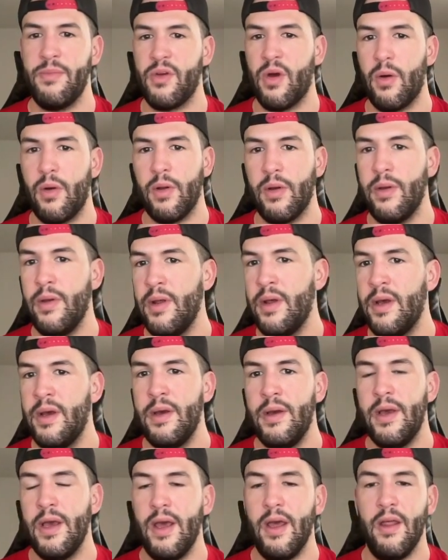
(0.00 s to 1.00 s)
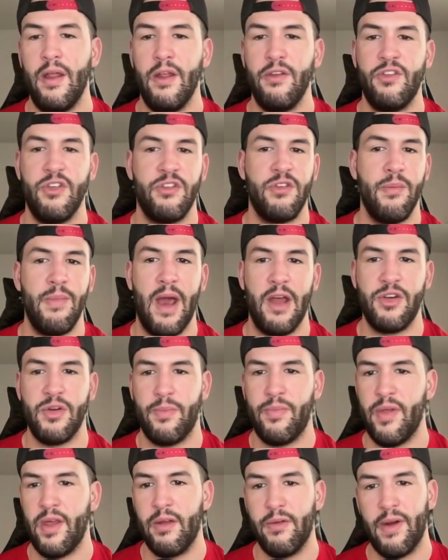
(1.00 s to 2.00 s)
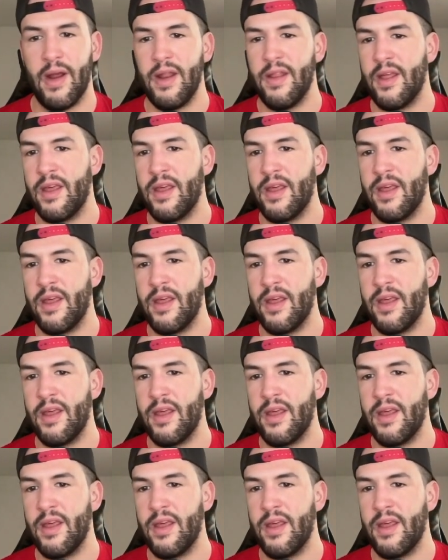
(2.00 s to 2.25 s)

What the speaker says: Harden, it's just a matchup thing, right?